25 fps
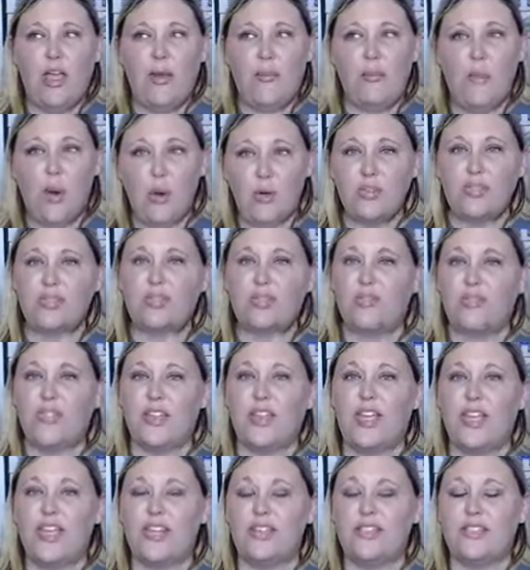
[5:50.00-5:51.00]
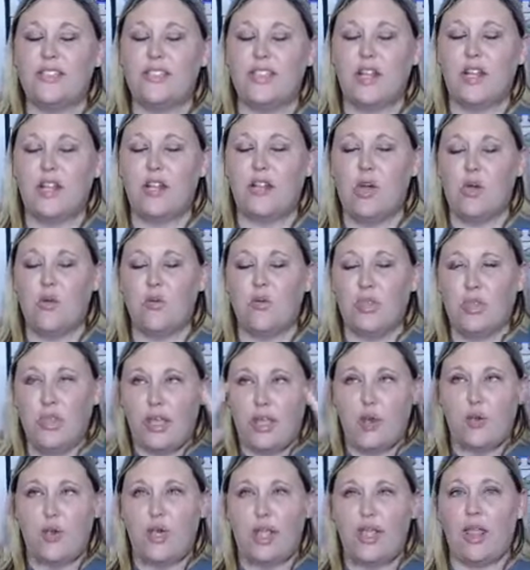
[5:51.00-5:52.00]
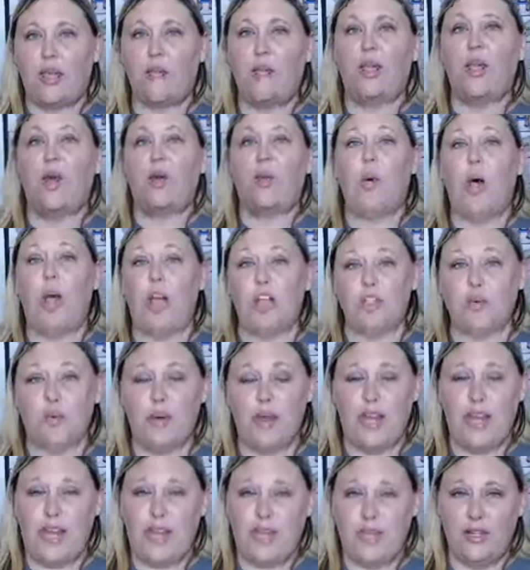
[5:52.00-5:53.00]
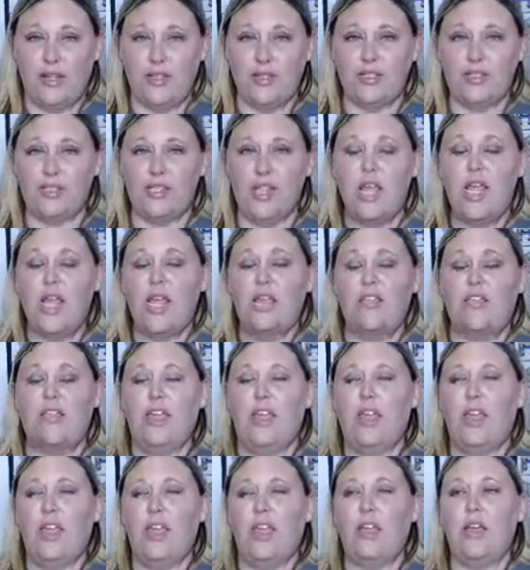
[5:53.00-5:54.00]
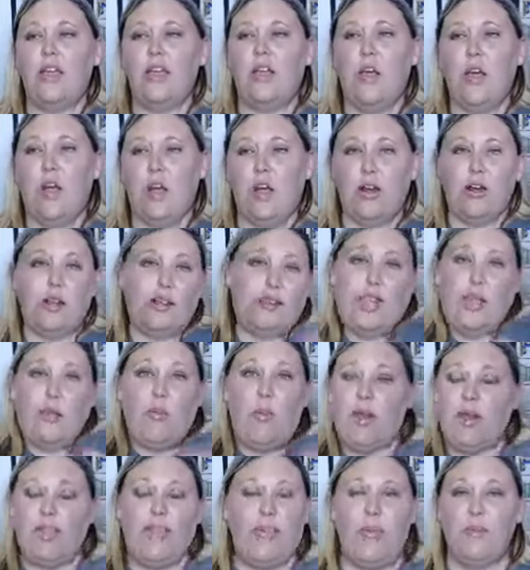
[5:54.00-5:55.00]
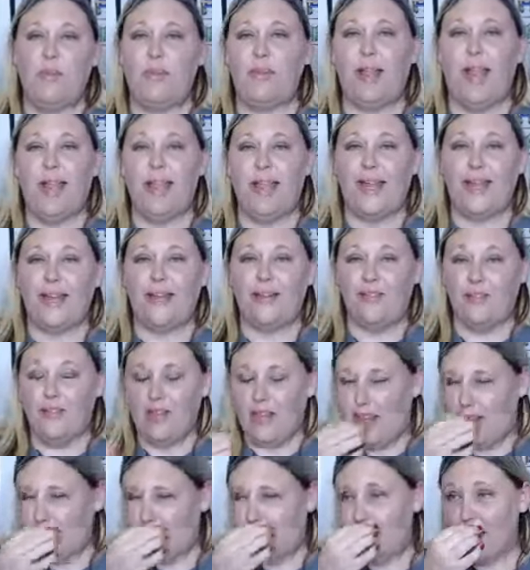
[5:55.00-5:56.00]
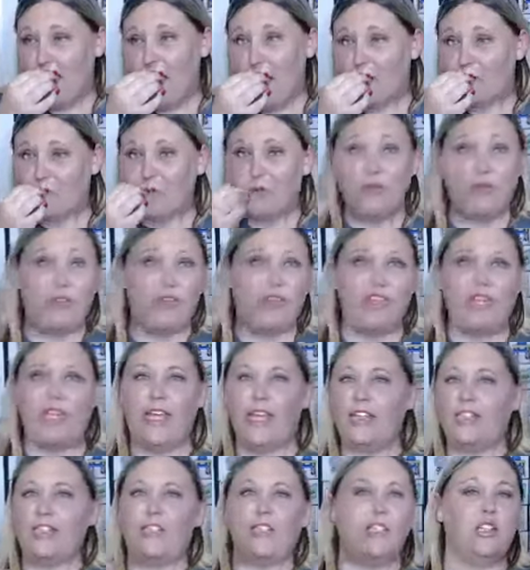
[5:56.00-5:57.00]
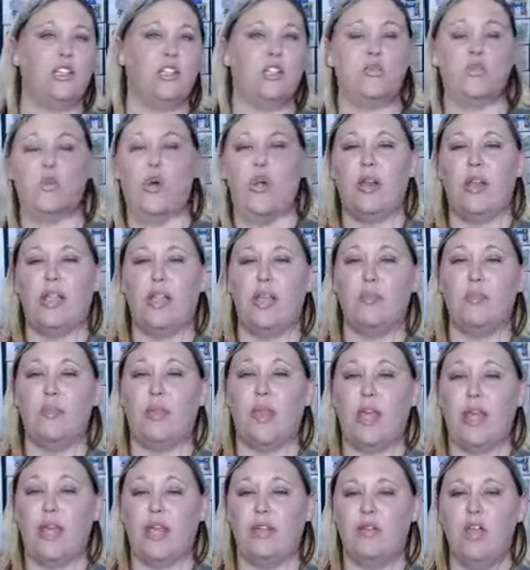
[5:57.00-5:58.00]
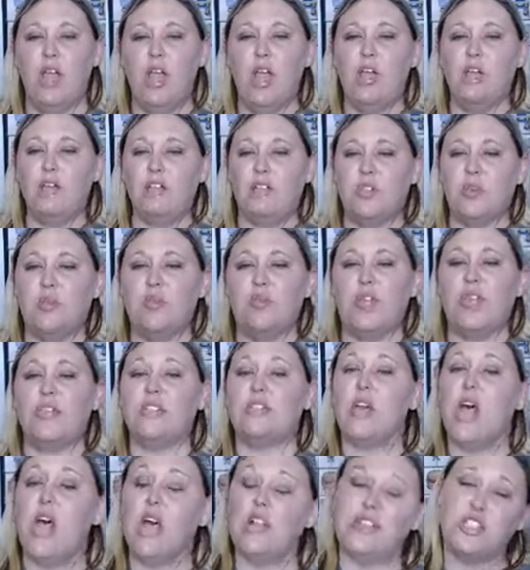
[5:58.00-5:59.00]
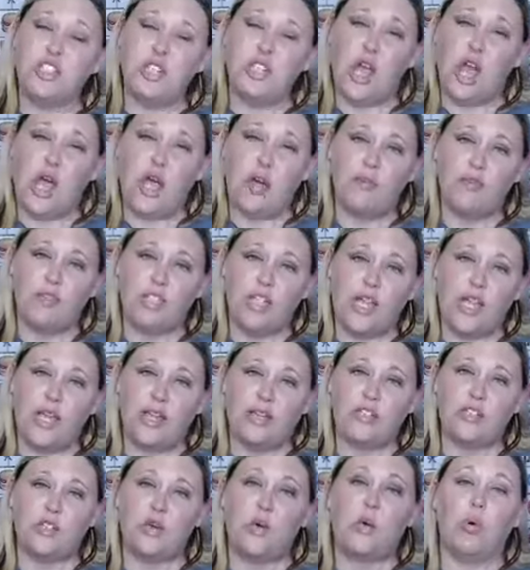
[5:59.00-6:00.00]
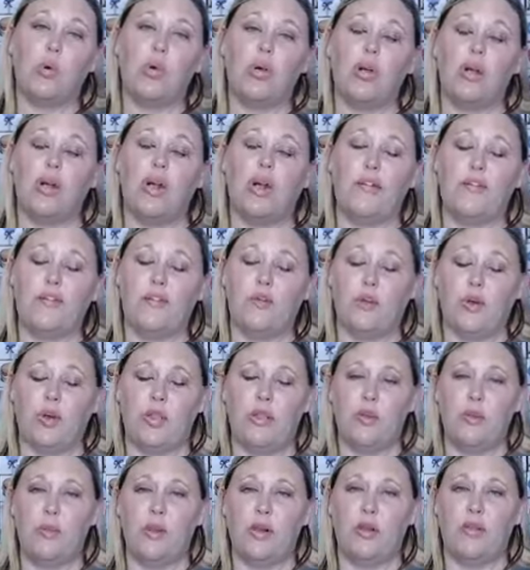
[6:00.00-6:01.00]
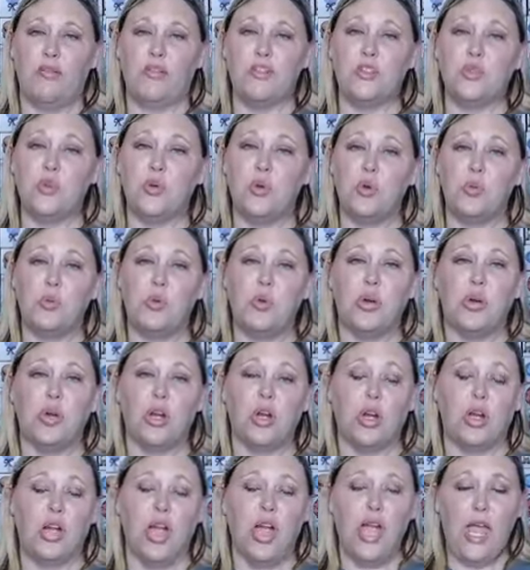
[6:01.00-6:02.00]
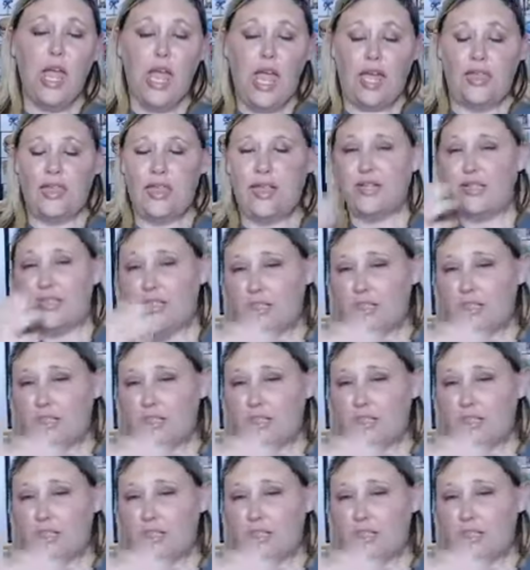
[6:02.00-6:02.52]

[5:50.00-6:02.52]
most of the kids, they don't think, okay, let me go wash my hands. They want to keep playing. It's natural for the kids, they just want to keep playing. So they touch an object, or if we're in the middle of schoolwork, they